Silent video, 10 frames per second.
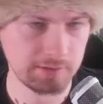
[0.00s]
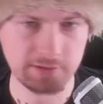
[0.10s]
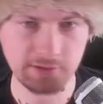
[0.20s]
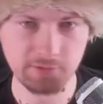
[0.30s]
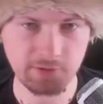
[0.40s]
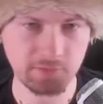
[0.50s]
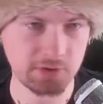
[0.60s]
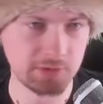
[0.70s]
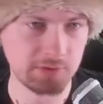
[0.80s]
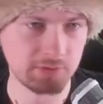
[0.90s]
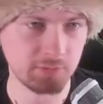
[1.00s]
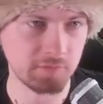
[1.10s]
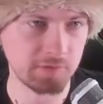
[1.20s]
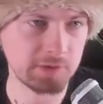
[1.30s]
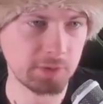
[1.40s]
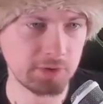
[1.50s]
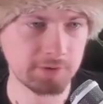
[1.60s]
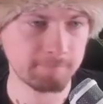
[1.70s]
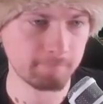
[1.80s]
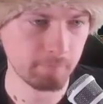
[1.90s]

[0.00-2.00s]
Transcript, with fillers: Still over the first limit, remove these boys.